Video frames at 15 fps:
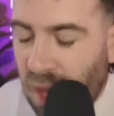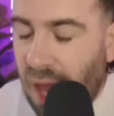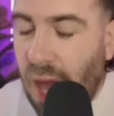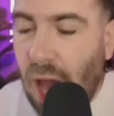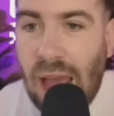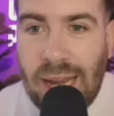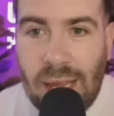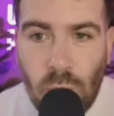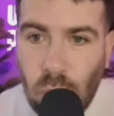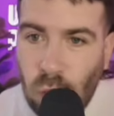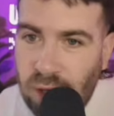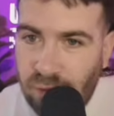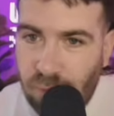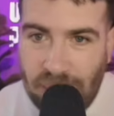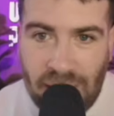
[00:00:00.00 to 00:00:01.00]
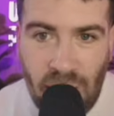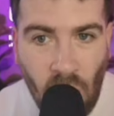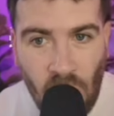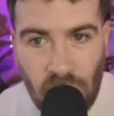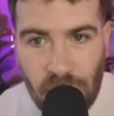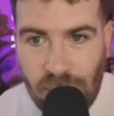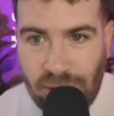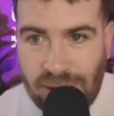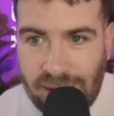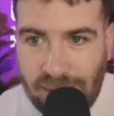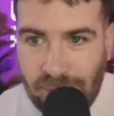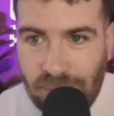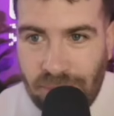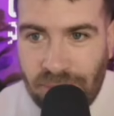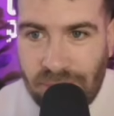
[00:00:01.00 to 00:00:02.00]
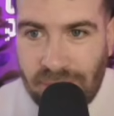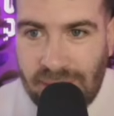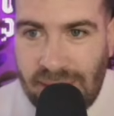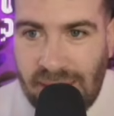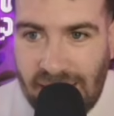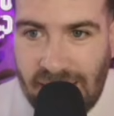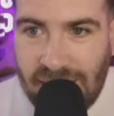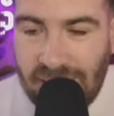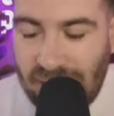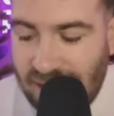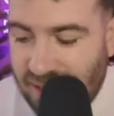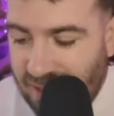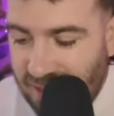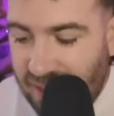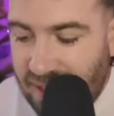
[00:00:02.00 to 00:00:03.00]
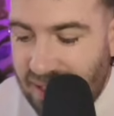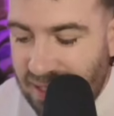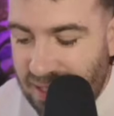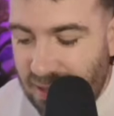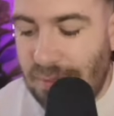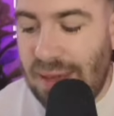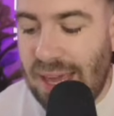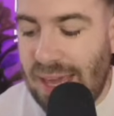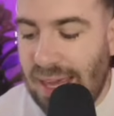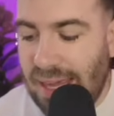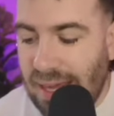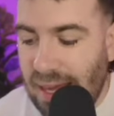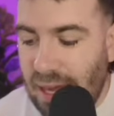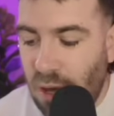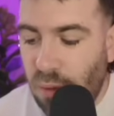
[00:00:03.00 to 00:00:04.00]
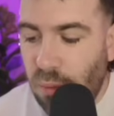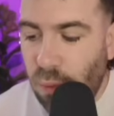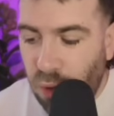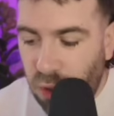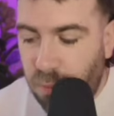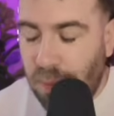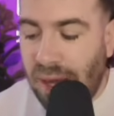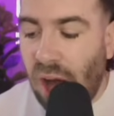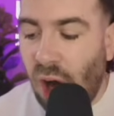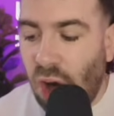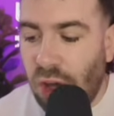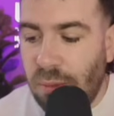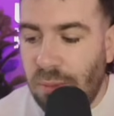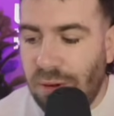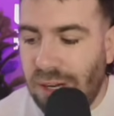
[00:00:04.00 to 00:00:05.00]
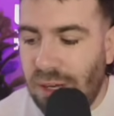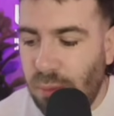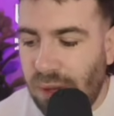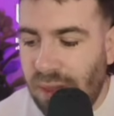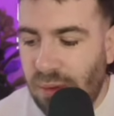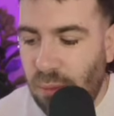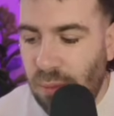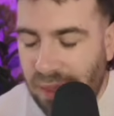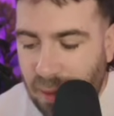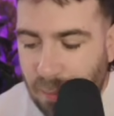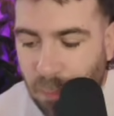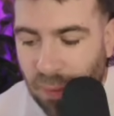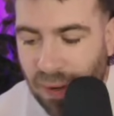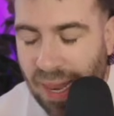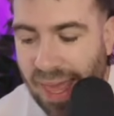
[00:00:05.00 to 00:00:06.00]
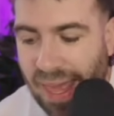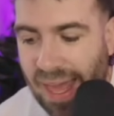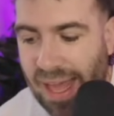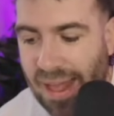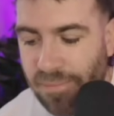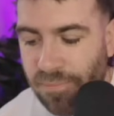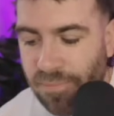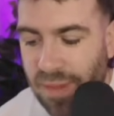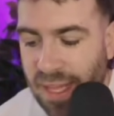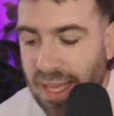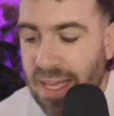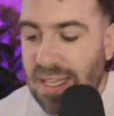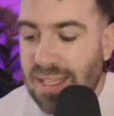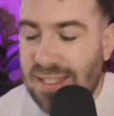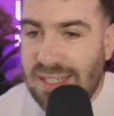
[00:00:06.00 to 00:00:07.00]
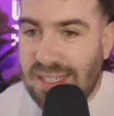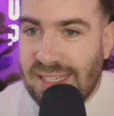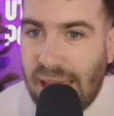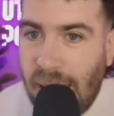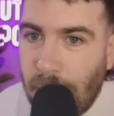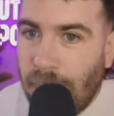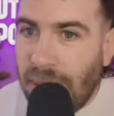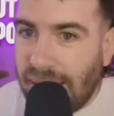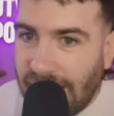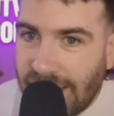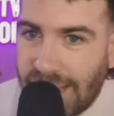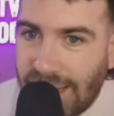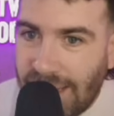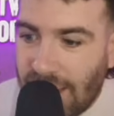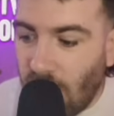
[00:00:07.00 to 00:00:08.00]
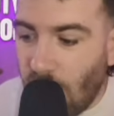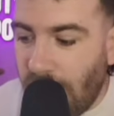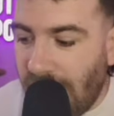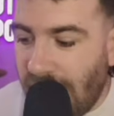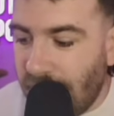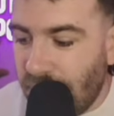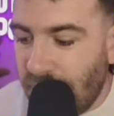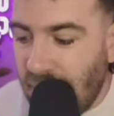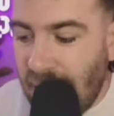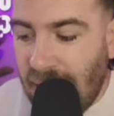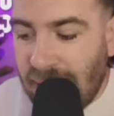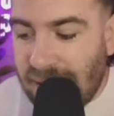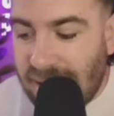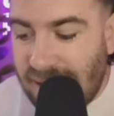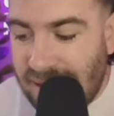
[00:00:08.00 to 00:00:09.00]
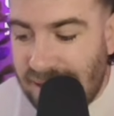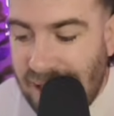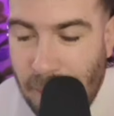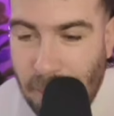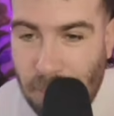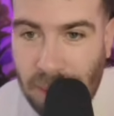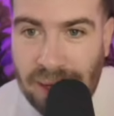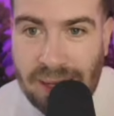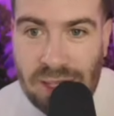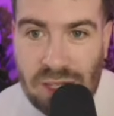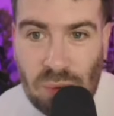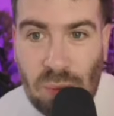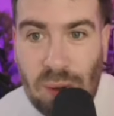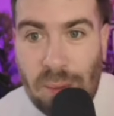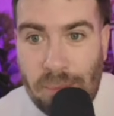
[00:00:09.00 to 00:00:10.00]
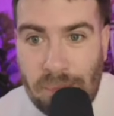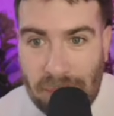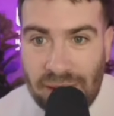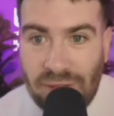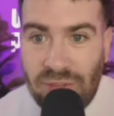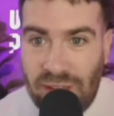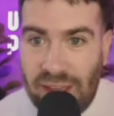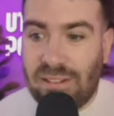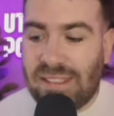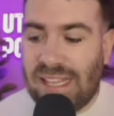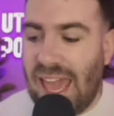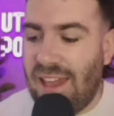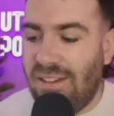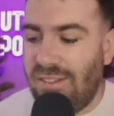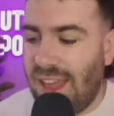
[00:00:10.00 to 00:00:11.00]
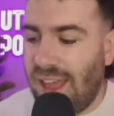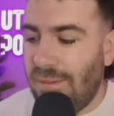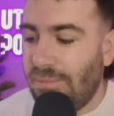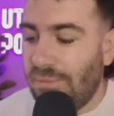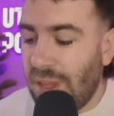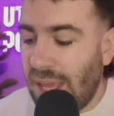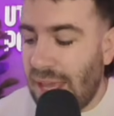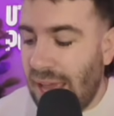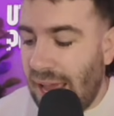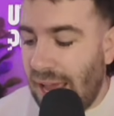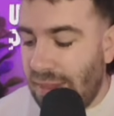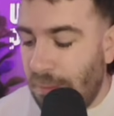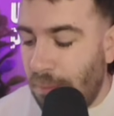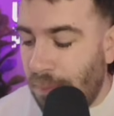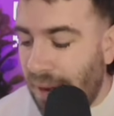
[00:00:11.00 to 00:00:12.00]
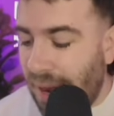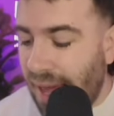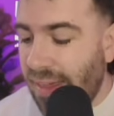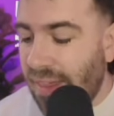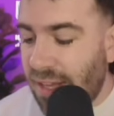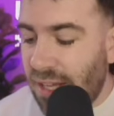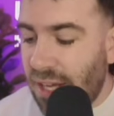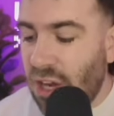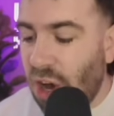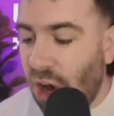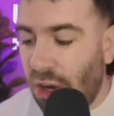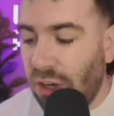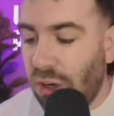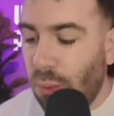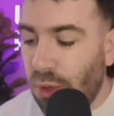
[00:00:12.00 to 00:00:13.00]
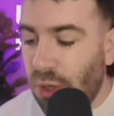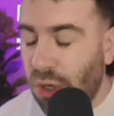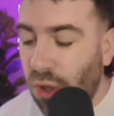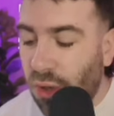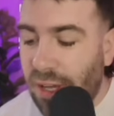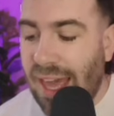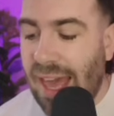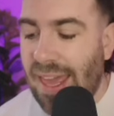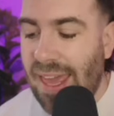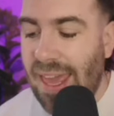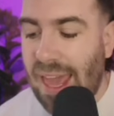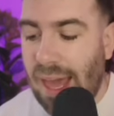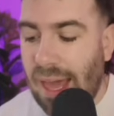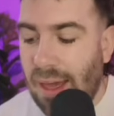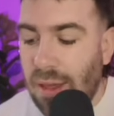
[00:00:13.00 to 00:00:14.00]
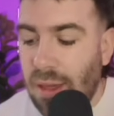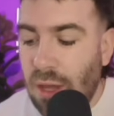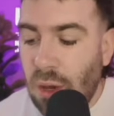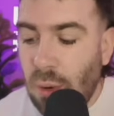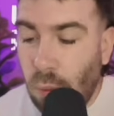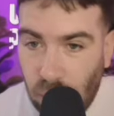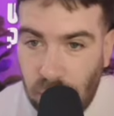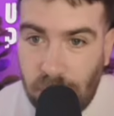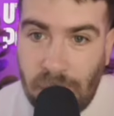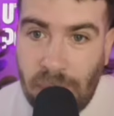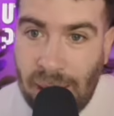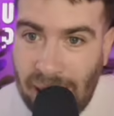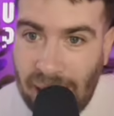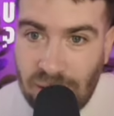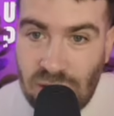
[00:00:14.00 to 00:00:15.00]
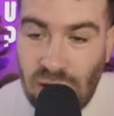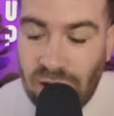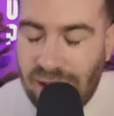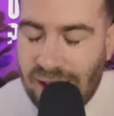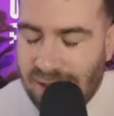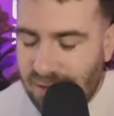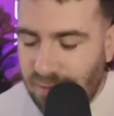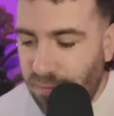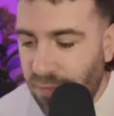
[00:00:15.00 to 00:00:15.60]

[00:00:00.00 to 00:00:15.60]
And it would have been hybrid. This to me would be hybrid with a player stepping in a little bit and stepping into a midfield area. And the player that you kind of would look at here would be Pau Torres.